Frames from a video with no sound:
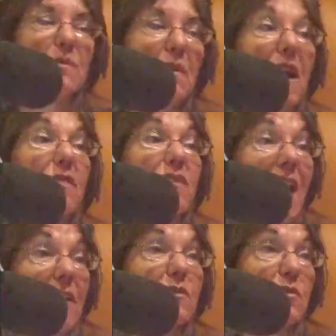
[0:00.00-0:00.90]
where you have to
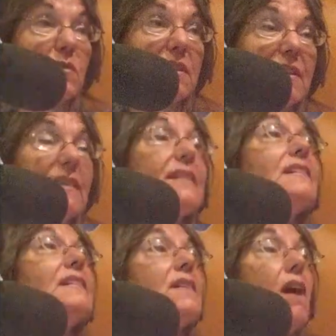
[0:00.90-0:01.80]
actually
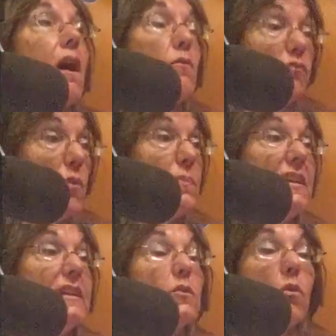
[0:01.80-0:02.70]

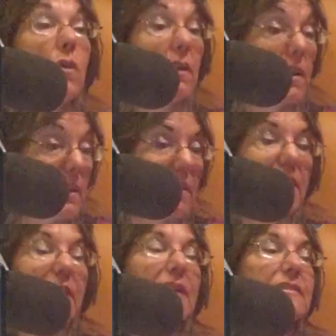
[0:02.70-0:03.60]
repeat, or
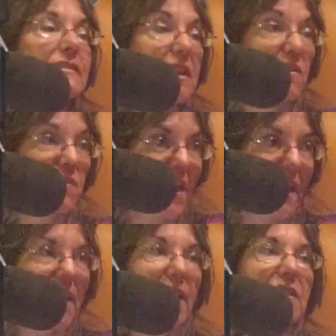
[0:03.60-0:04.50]
instead of
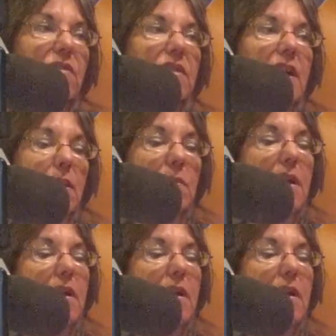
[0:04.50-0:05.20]
that kind of a game,